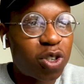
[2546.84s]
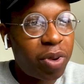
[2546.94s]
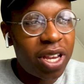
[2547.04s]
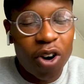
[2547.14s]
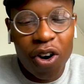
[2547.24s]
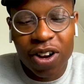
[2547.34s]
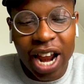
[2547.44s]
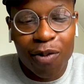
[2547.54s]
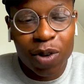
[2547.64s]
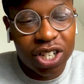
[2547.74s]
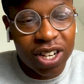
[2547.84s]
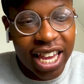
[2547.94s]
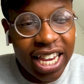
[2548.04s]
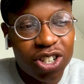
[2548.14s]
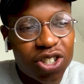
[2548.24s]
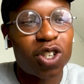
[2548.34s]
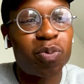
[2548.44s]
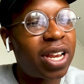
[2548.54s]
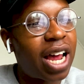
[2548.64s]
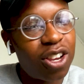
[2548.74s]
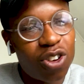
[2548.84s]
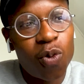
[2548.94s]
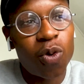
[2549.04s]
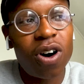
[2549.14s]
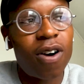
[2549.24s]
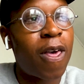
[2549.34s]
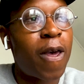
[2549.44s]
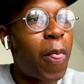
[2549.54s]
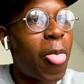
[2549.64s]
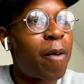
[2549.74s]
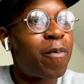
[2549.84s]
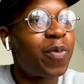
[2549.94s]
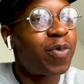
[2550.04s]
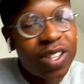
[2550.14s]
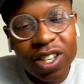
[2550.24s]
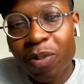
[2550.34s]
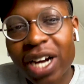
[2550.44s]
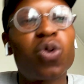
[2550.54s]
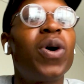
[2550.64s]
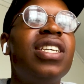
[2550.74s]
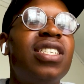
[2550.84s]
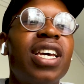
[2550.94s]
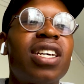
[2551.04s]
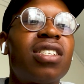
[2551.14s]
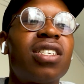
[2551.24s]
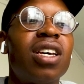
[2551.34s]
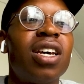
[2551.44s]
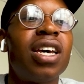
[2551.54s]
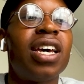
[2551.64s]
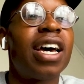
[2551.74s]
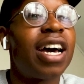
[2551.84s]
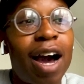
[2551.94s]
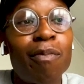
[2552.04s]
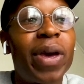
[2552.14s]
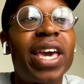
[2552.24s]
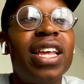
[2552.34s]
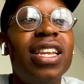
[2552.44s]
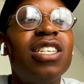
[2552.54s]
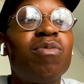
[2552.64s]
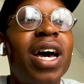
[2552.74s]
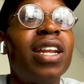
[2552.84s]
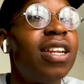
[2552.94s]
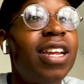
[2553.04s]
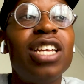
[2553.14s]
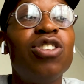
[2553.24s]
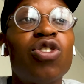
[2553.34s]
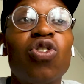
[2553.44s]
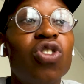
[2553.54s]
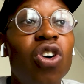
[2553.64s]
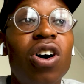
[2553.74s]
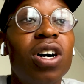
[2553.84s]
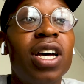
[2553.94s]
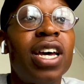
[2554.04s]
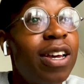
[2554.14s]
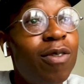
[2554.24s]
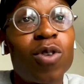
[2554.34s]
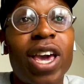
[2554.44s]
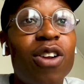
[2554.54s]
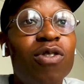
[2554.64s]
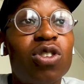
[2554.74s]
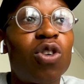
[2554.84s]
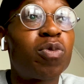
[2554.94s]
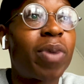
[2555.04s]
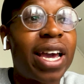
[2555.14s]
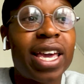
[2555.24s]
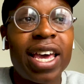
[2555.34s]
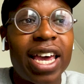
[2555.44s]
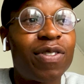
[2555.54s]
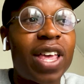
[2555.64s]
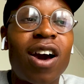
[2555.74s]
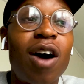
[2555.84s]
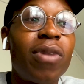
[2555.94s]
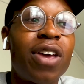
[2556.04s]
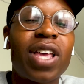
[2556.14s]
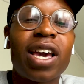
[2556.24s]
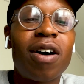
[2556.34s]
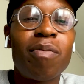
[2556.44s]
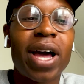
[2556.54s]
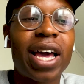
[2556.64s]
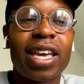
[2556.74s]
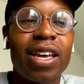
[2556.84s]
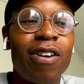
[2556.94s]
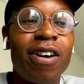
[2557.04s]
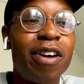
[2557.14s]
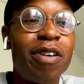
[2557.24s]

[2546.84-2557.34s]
just be he should just be like, you know what, this is my 26. I'm picking these man, injured or not. Get the results back. If they come back